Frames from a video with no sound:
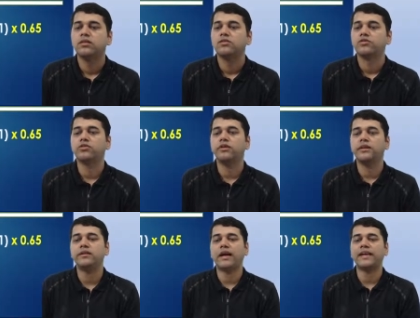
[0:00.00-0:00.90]
So,
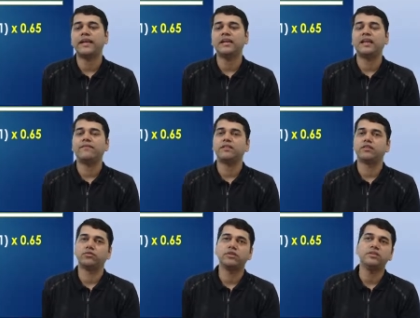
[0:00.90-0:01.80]
I get
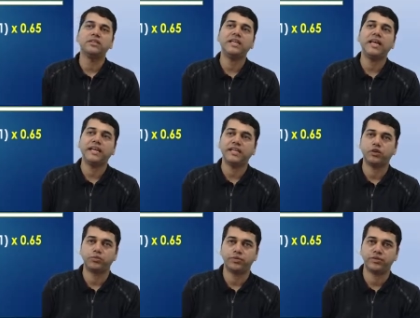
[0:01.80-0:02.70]
11,380
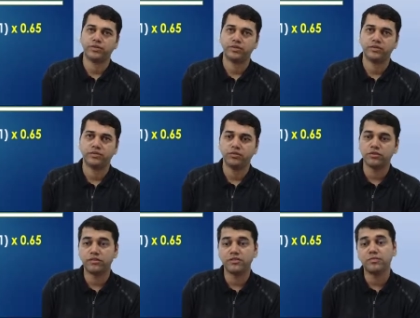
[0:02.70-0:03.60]
rupees. So,
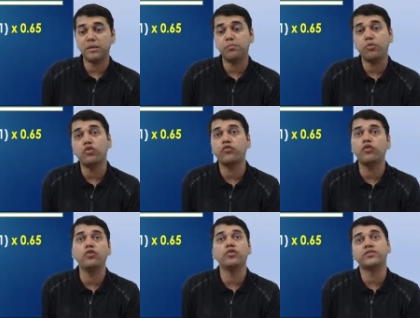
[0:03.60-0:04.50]
this is my
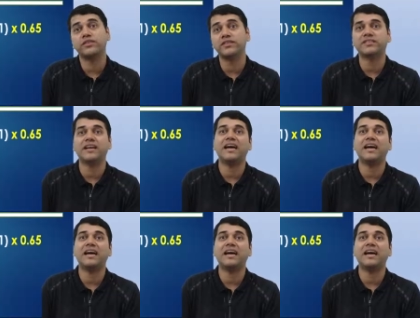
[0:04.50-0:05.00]
portfolio's risk